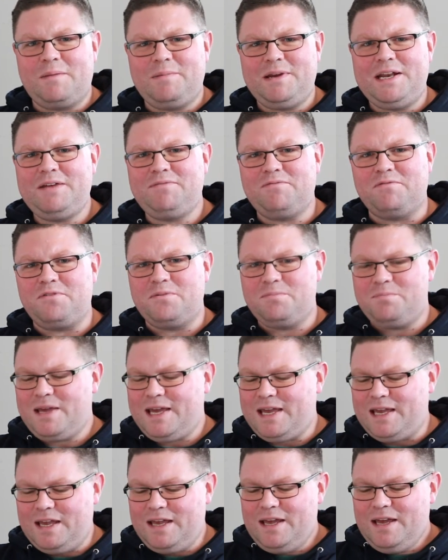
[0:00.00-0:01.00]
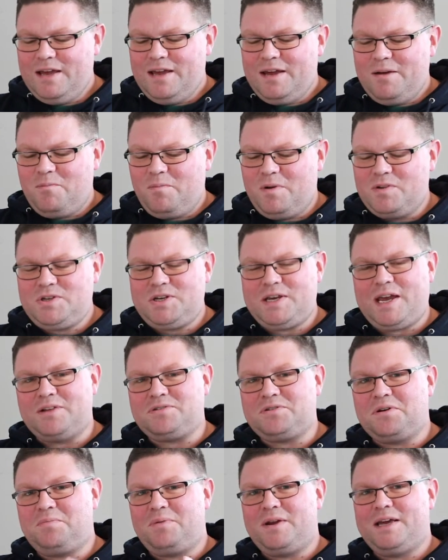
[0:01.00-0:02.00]
I mean, even for me, once you get
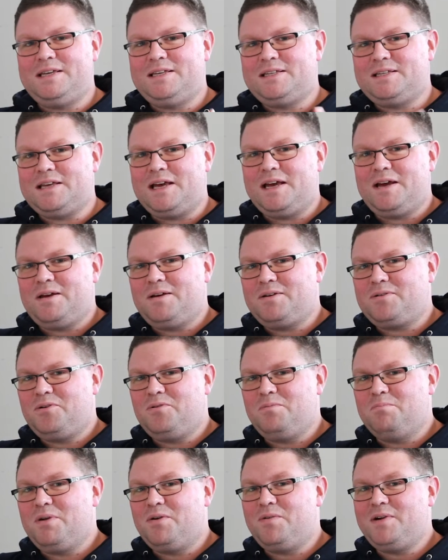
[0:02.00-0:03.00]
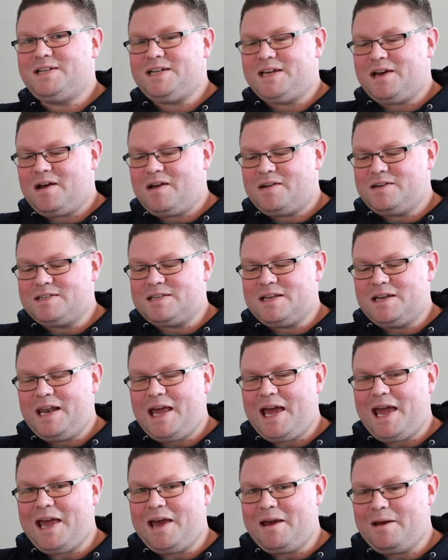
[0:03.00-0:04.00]
to a place called Meridiana's
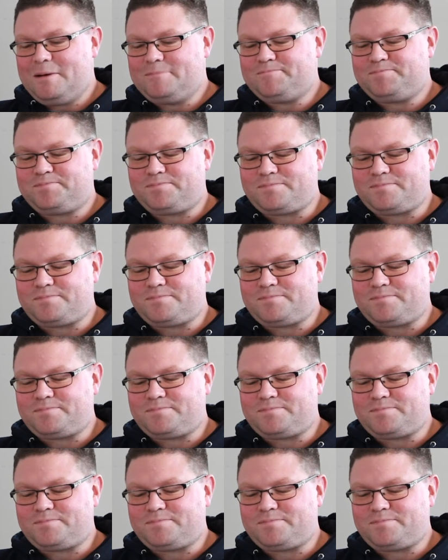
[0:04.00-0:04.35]
Lair,